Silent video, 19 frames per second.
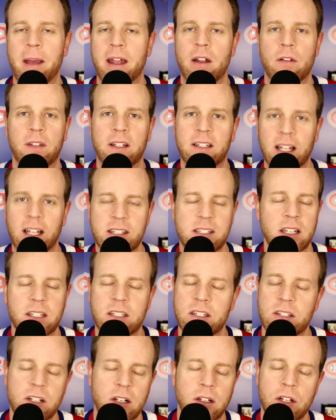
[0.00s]
I don't think that's
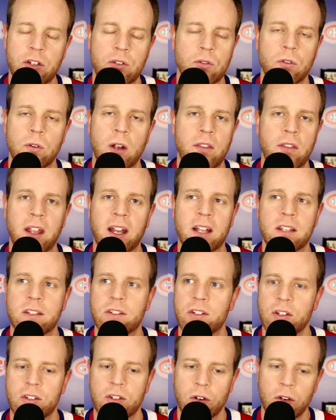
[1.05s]
necessarily true. I think it's
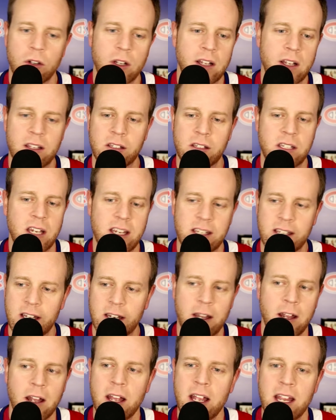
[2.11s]
just early in the season.